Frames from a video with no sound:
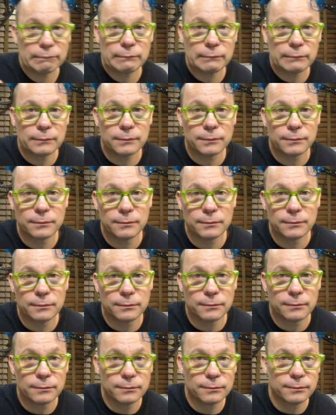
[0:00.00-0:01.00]

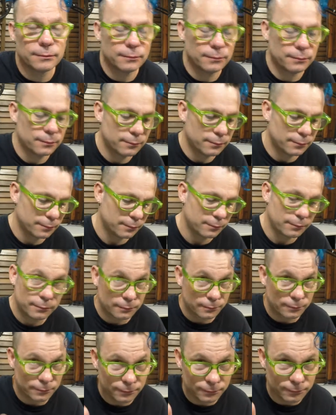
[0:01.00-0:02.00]

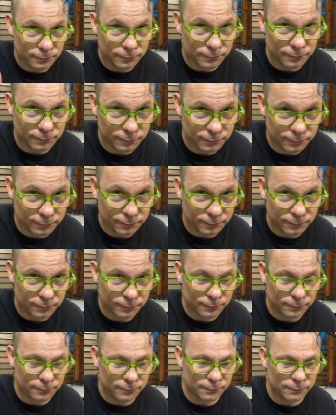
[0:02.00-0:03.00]

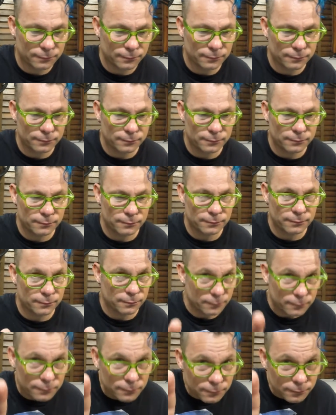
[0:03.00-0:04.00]

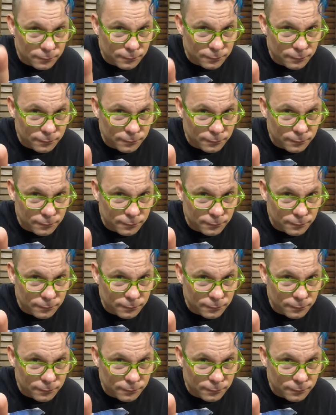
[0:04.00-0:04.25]
(no one is talking)